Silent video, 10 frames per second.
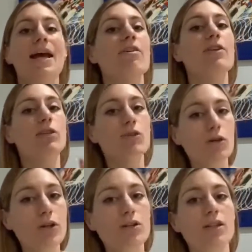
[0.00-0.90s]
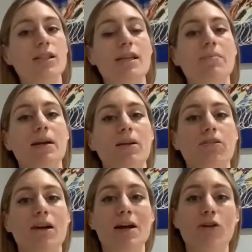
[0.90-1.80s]
If he's not used to sleeping in a
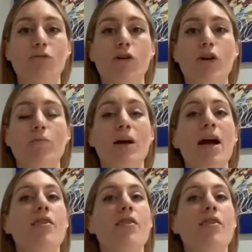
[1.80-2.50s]
crate in your room,